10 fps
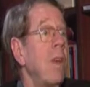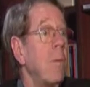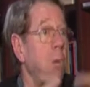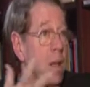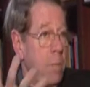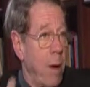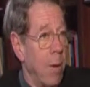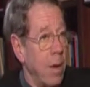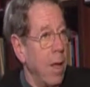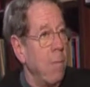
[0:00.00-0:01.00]
rethink
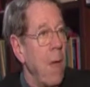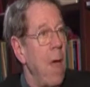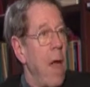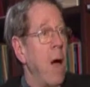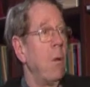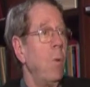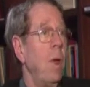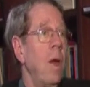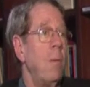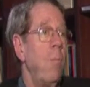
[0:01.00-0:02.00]
prosperity? How do
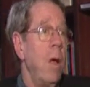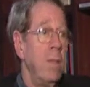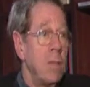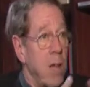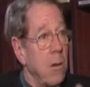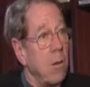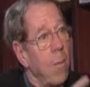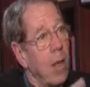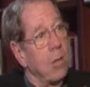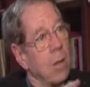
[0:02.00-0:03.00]
we bring the gender
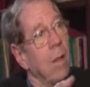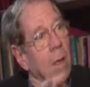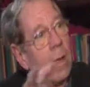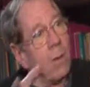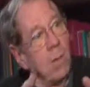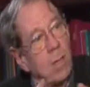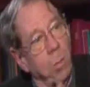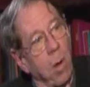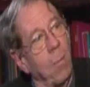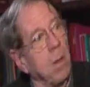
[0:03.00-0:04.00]
dimension into these
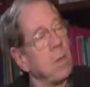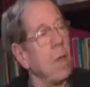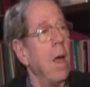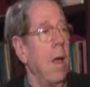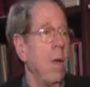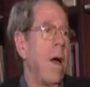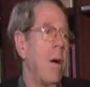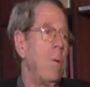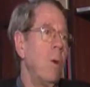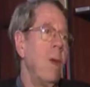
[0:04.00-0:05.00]
problems?
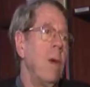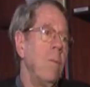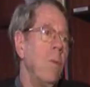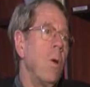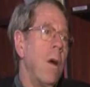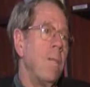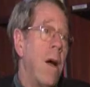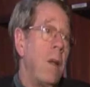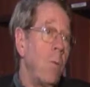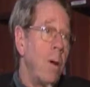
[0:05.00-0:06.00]
How do we you know,
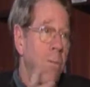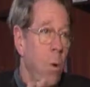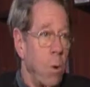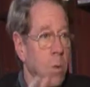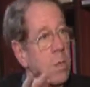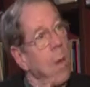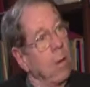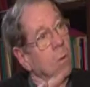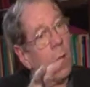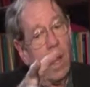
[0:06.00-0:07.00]
find a way forward with
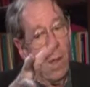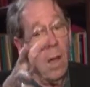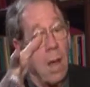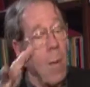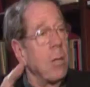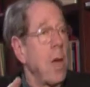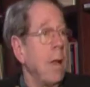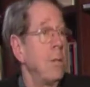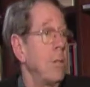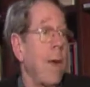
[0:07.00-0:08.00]
respect to economic
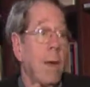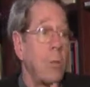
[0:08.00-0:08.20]
challenges like